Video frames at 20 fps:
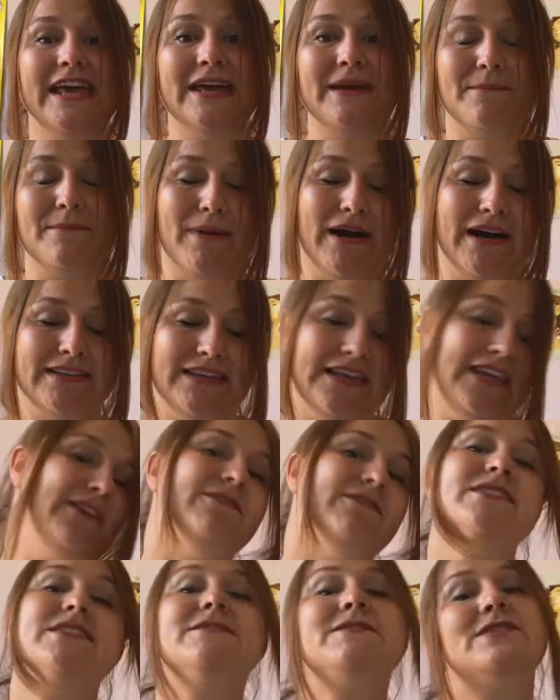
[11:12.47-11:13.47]
But
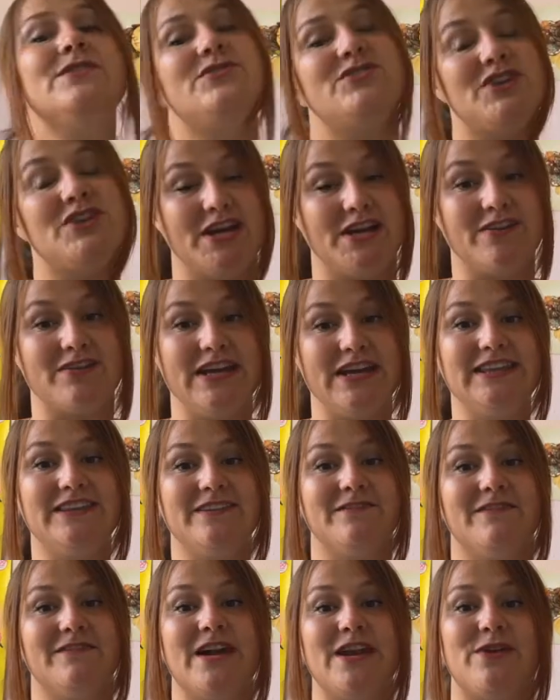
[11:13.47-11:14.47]
if in the future I create
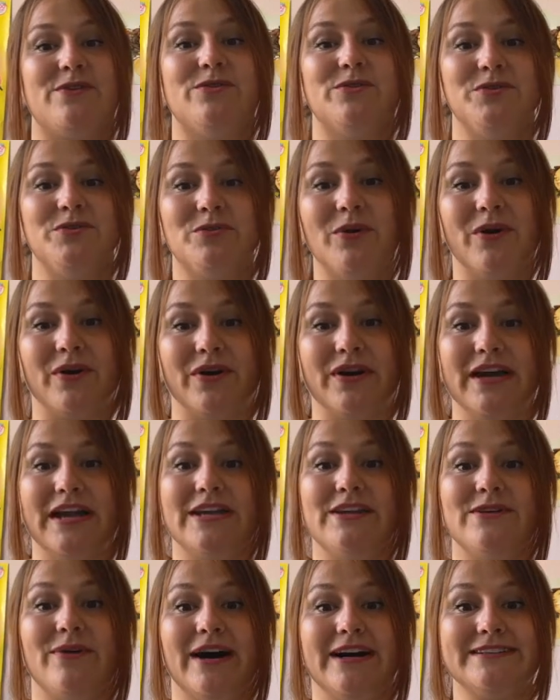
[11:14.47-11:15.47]
very good work
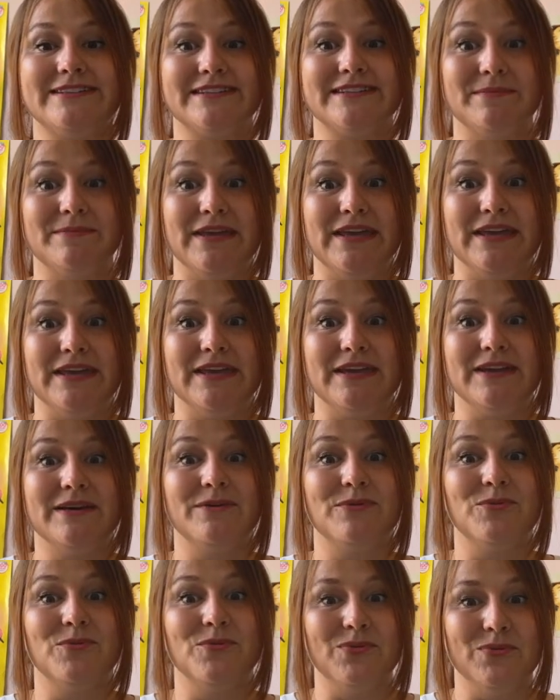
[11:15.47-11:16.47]
and you ask
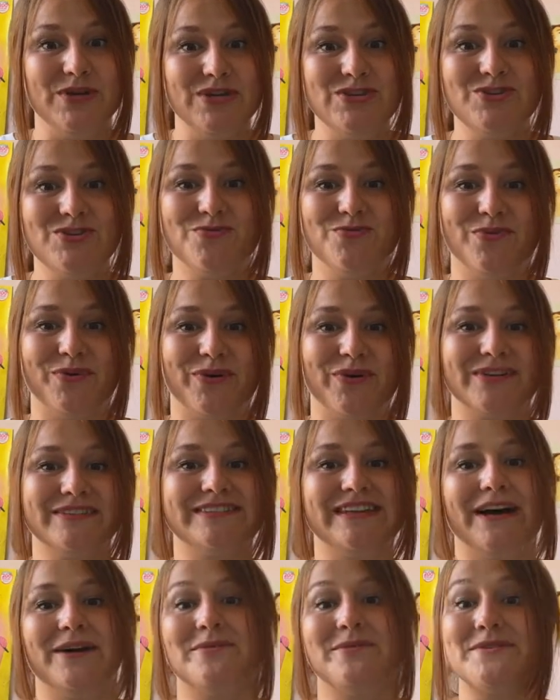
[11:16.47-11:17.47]
me which
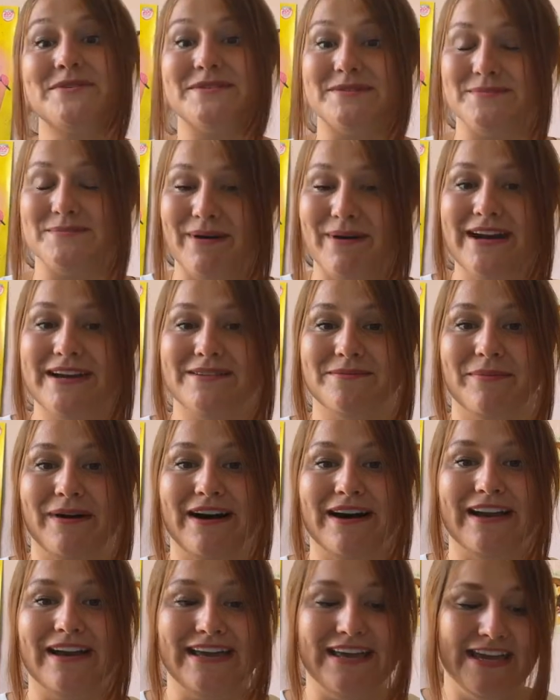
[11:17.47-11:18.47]
works I was inspired
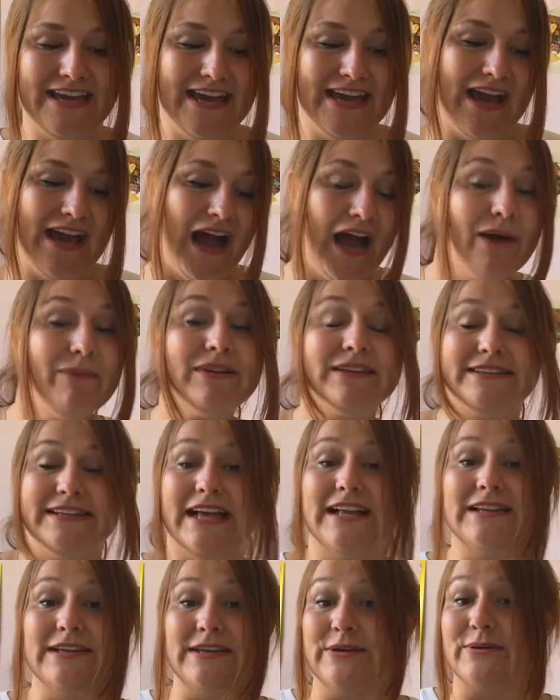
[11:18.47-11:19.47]
by, I will
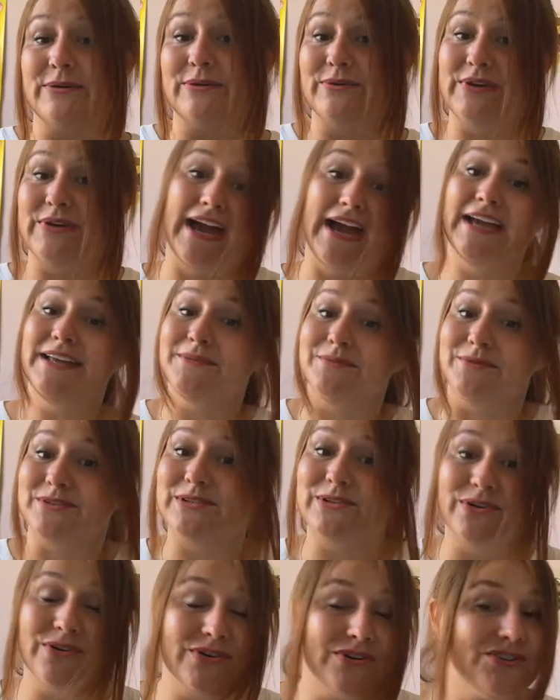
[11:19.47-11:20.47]
tell you, yeah, it was
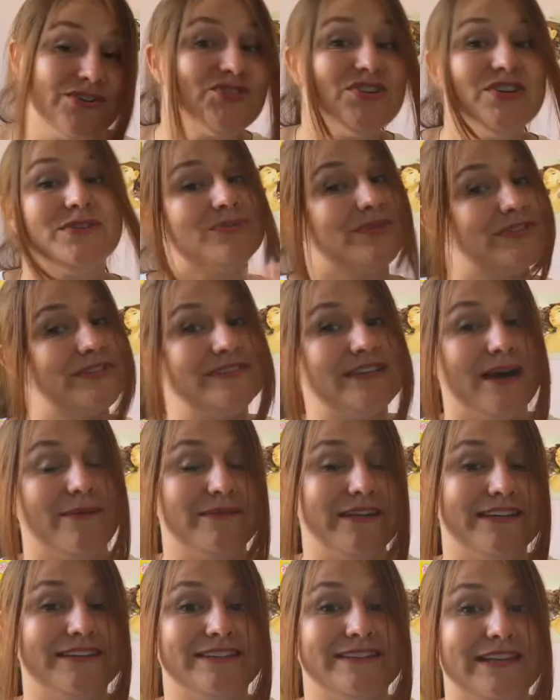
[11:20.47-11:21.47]
Loish, it was Sam
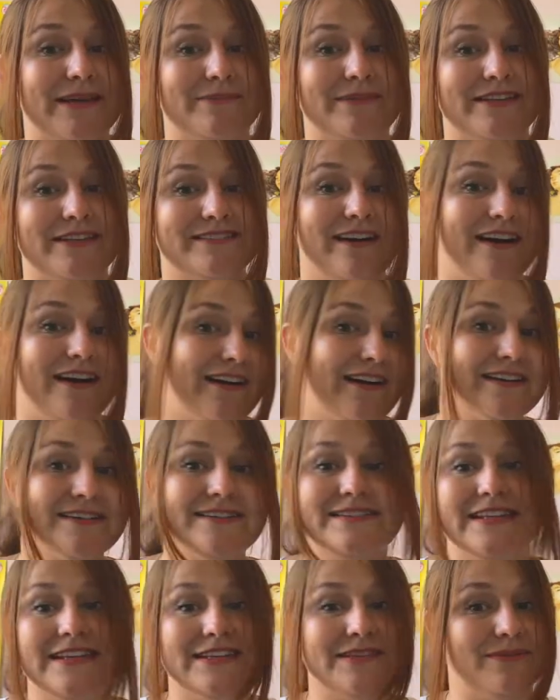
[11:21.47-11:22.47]
Does
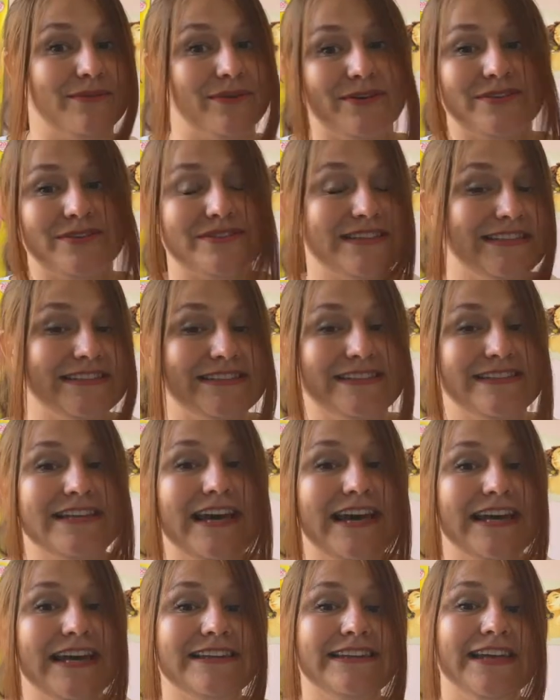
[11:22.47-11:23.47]
Arts, it was this and
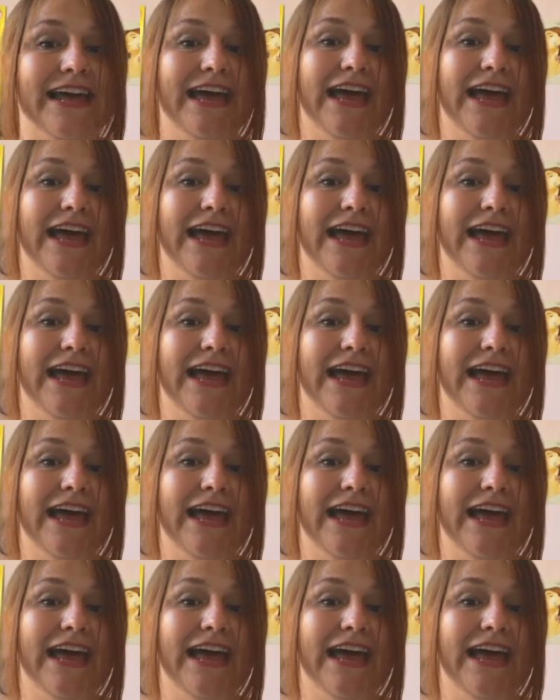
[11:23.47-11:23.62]
that.